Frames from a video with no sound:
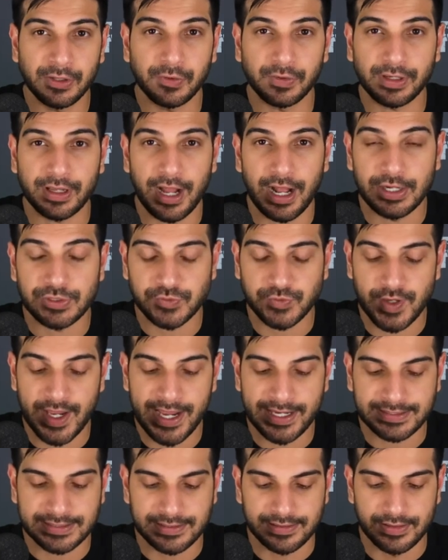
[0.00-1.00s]

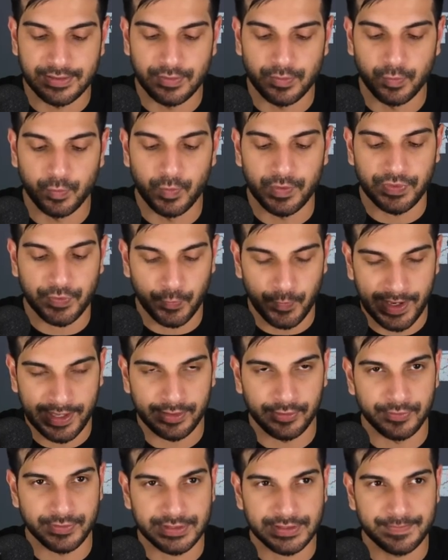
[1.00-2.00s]
contract with the
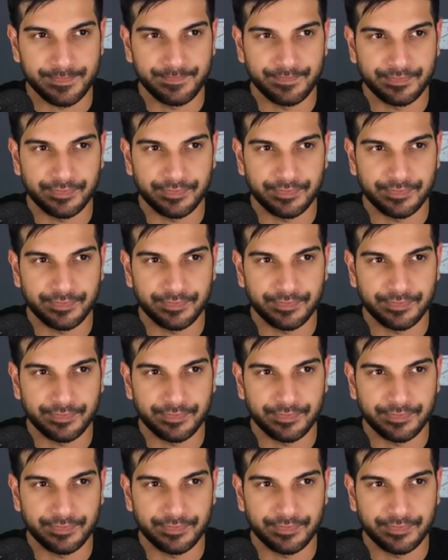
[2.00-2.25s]
Raiders.